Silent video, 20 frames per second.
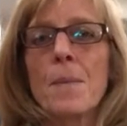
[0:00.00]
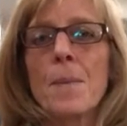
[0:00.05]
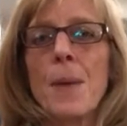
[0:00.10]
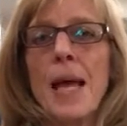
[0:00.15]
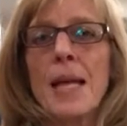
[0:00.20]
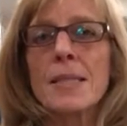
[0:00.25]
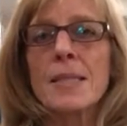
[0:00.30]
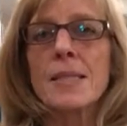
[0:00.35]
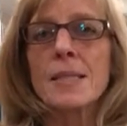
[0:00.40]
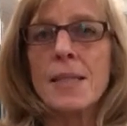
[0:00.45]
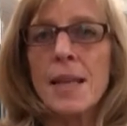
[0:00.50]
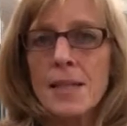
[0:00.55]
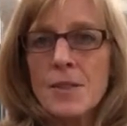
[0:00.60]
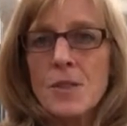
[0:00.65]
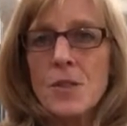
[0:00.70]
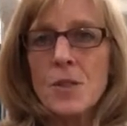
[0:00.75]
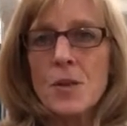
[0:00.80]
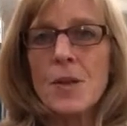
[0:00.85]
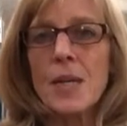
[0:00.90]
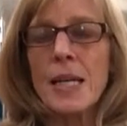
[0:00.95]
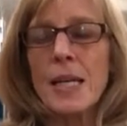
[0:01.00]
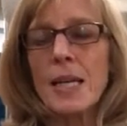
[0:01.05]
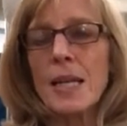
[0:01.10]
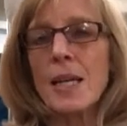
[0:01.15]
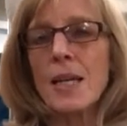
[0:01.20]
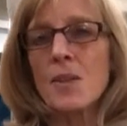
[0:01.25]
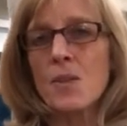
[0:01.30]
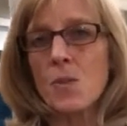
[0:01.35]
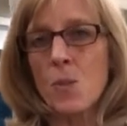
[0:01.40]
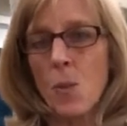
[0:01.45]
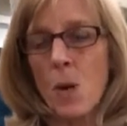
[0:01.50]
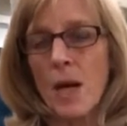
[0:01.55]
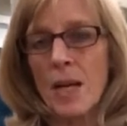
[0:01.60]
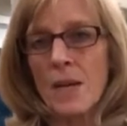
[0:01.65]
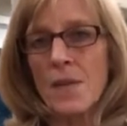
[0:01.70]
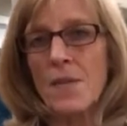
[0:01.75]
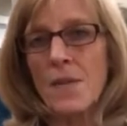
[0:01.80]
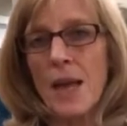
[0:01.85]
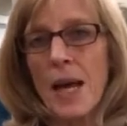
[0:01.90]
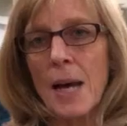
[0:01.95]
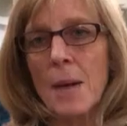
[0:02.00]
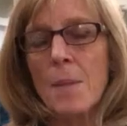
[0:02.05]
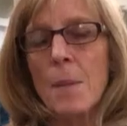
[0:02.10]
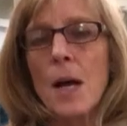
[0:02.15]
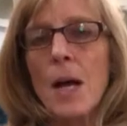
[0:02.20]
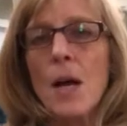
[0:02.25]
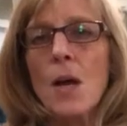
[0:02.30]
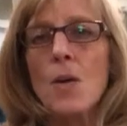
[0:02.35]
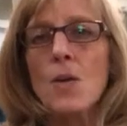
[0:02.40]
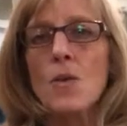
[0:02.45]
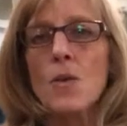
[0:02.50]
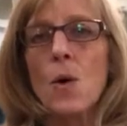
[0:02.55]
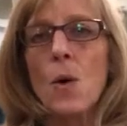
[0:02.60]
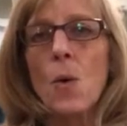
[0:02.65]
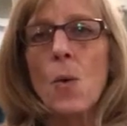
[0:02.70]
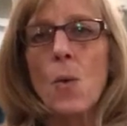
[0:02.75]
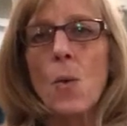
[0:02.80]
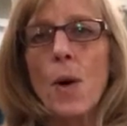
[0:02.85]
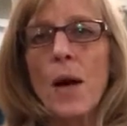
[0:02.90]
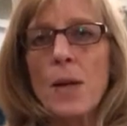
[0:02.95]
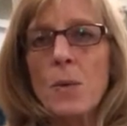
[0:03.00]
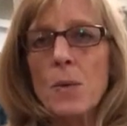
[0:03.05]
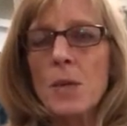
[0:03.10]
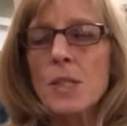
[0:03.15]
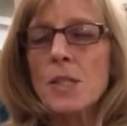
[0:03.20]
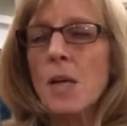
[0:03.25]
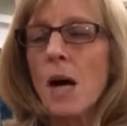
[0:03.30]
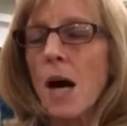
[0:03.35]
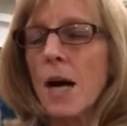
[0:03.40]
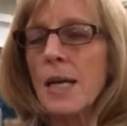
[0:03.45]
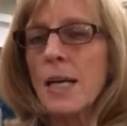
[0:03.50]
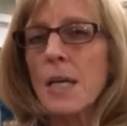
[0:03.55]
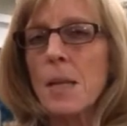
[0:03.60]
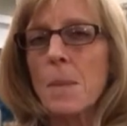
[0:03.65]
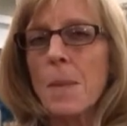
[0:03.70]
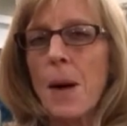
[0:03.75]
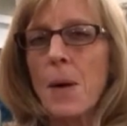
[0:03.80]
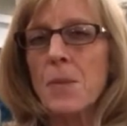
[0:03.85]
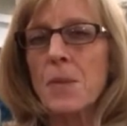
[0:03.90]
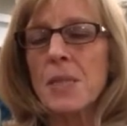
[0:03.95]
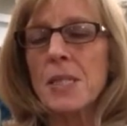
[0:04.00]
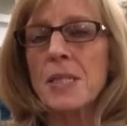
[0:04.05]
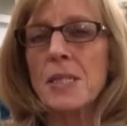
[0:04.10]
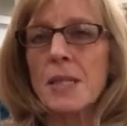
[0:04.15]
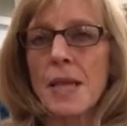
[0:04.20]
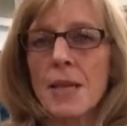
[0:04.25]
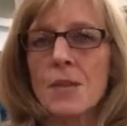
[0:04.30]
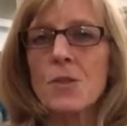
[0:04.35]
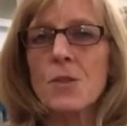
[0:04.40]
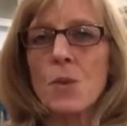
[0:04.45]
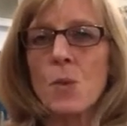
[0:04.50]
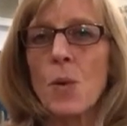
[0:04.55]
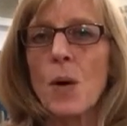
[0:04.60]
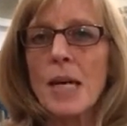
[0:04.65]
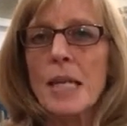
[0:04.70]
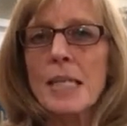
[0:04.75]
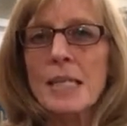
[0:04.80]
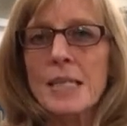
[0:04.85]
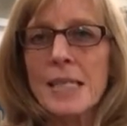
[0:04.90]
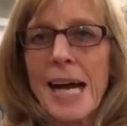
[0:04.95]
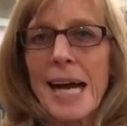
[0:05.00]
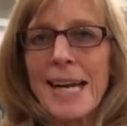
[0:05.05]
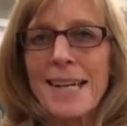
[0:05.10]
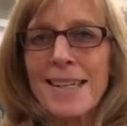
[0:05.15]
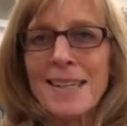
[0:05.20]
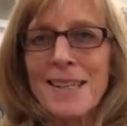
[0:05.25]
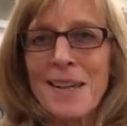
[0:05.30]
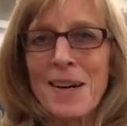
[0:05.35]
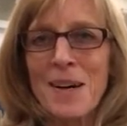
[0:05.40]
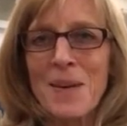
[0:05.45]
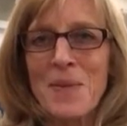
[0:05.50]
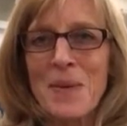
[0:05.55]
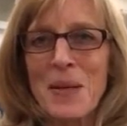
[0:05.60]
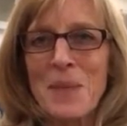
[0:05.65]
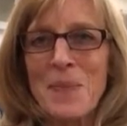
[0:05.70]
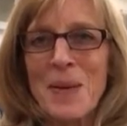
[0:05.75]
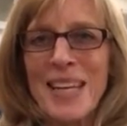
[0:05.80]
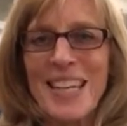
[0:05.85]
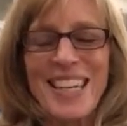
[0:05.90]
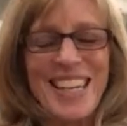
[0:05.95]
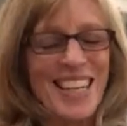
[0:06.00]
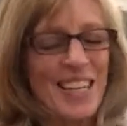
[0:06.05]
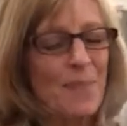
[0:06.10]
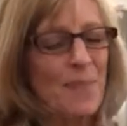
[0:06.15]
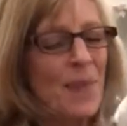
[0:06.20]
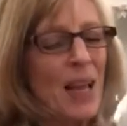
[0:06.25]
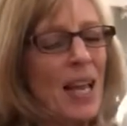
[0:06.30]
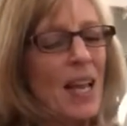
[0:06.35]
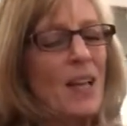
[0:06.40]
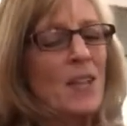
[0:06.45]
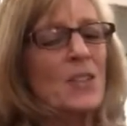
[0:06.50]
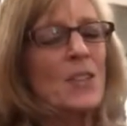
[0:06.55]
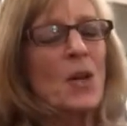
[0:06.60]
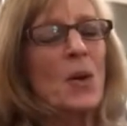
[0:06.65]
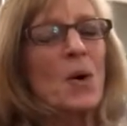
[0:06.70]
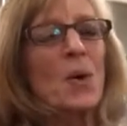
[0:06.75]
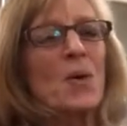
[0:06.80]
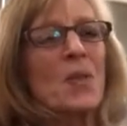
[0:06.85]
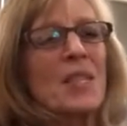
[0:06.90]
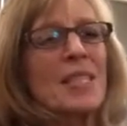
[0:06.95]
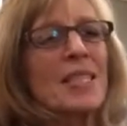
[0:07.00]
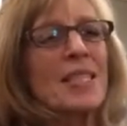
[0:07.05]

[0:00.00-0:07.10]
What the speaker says: and centering is one of them. So when we're talking about the center, what exactly are we meaning? So the